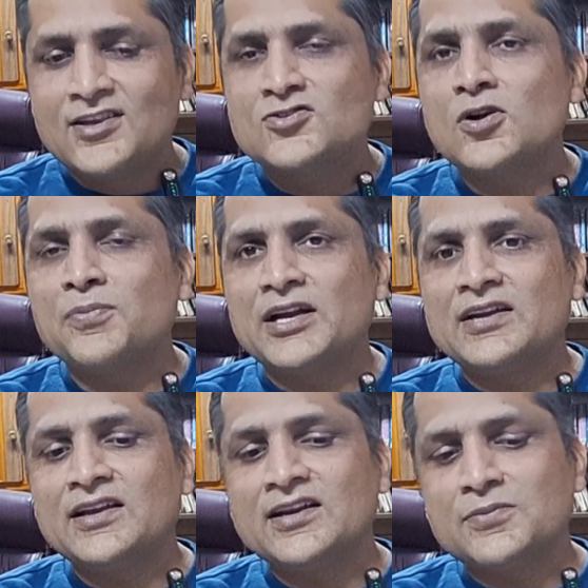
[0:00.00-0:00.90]
is
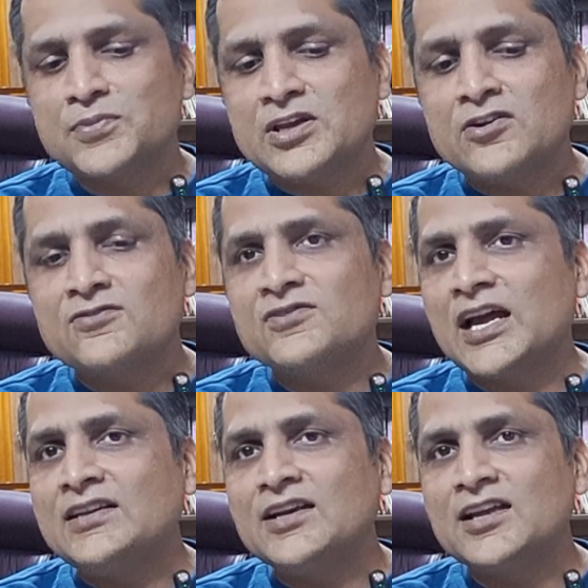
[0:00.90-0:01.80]
operating at a PE of
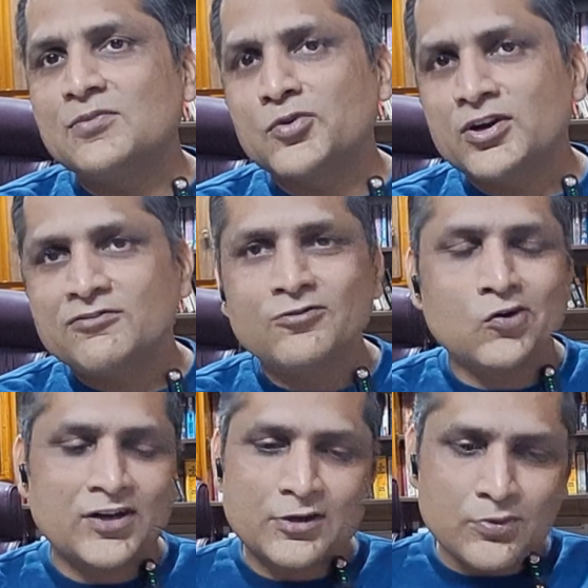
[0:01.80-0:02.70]

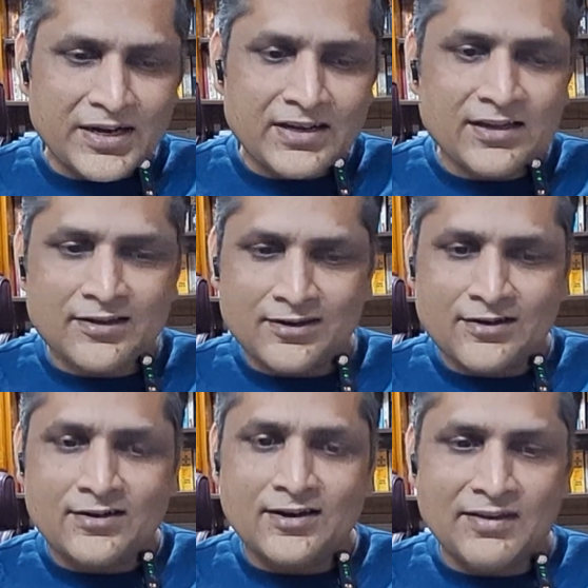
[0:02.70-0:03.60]
19.4 and 20
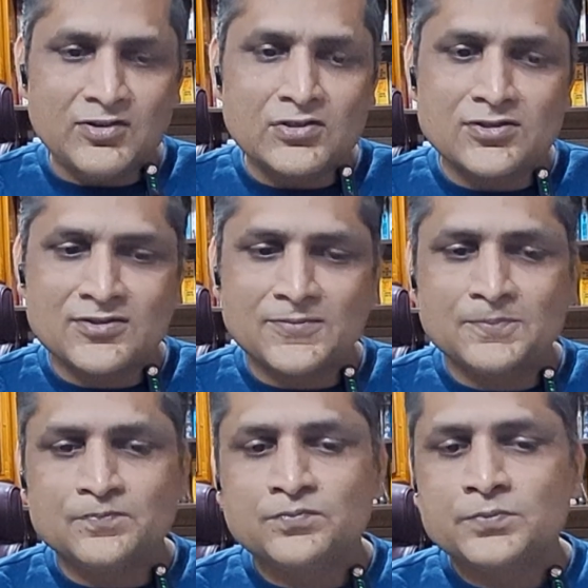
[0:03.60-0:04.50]
levels.
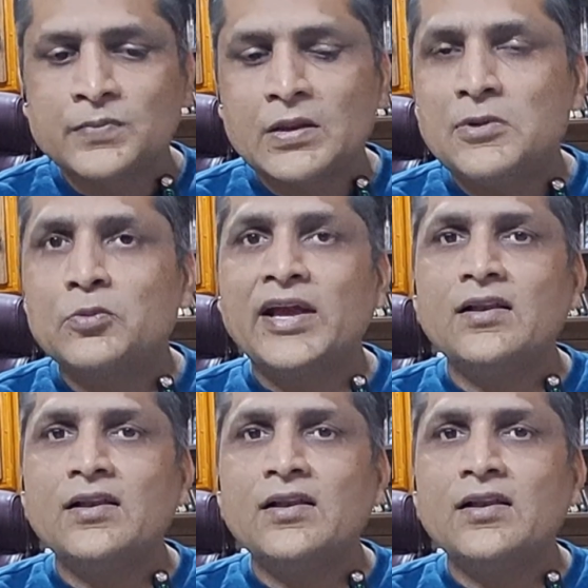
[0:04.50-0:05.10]
But